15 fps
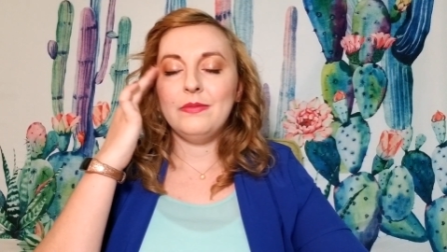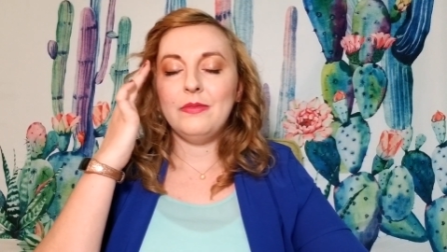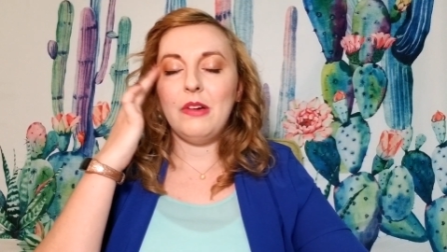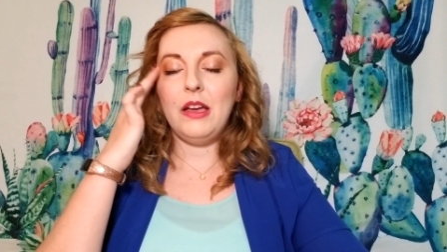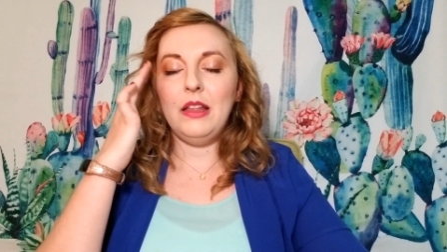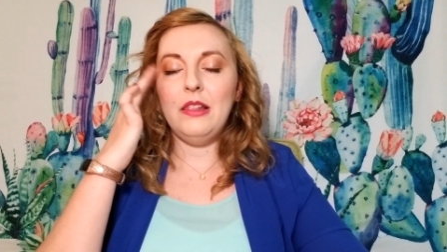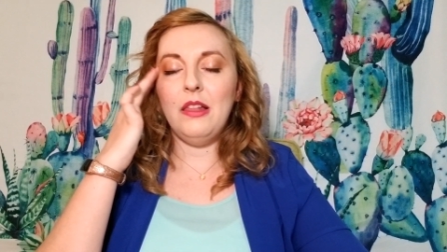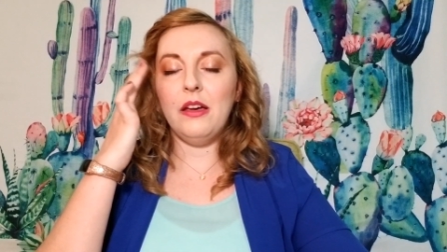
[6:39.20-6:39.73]

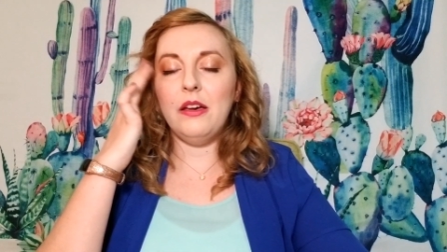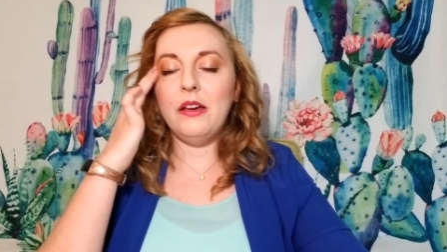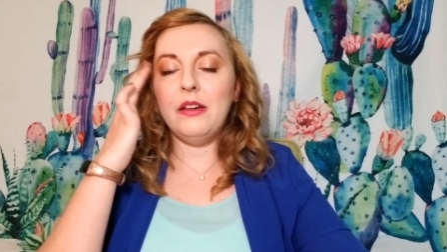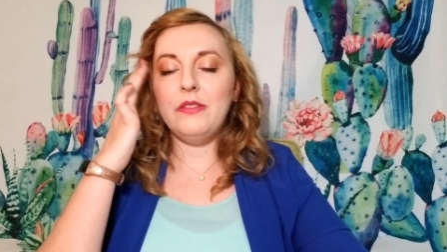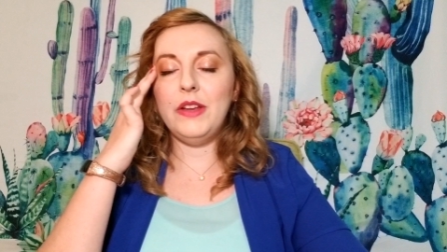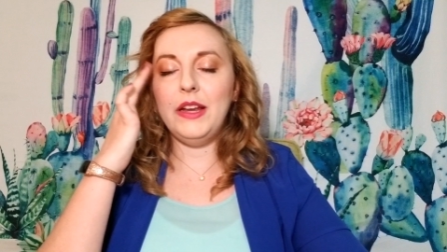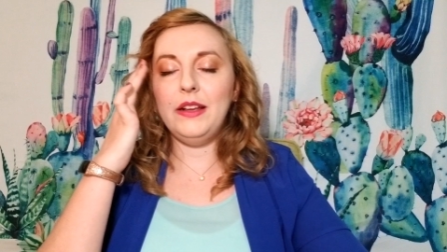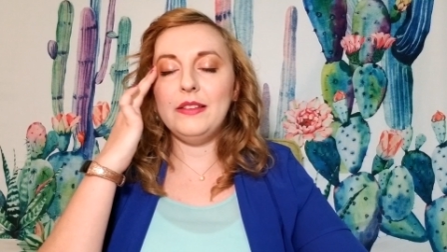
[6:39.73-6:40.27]
I
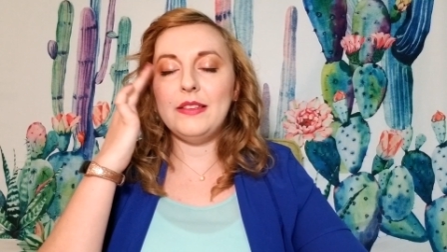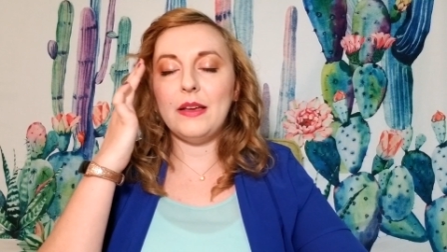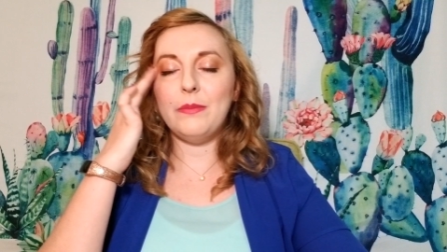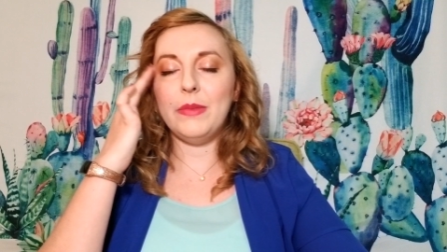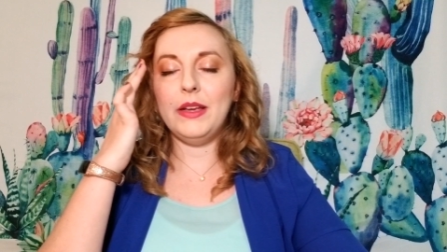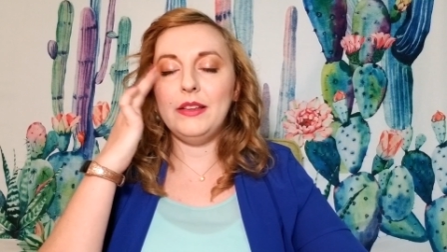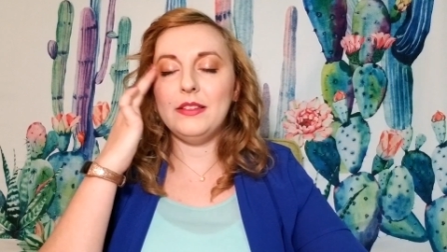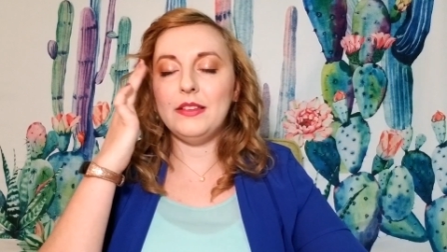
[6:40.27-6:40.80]
love and accept
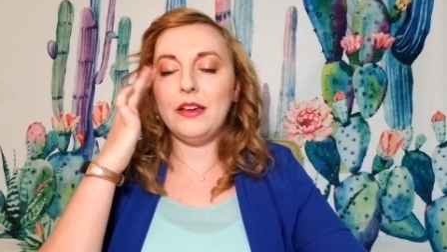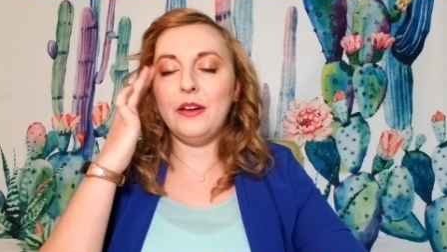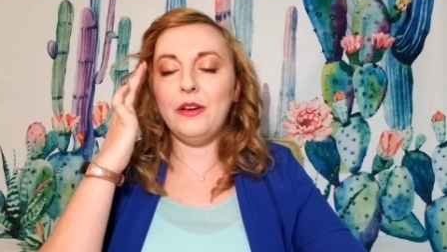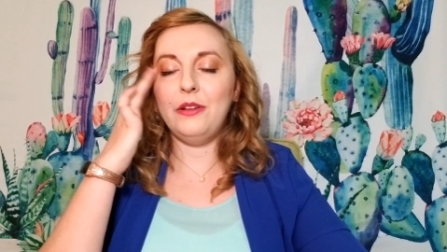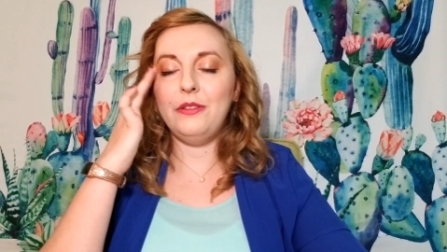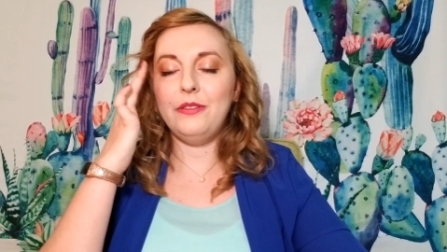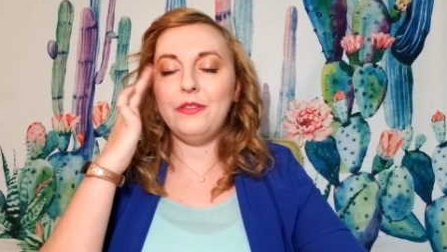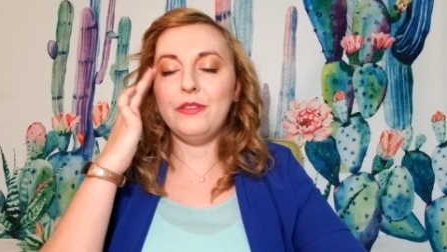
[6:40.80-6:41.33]

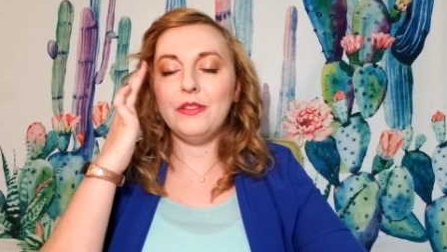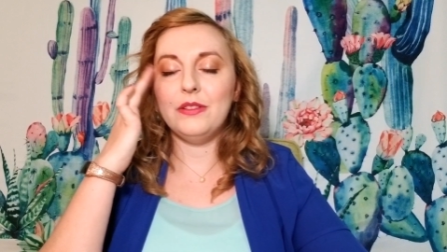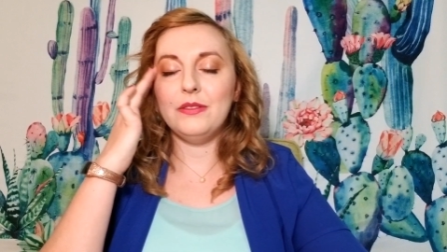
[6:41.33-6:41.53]
myself.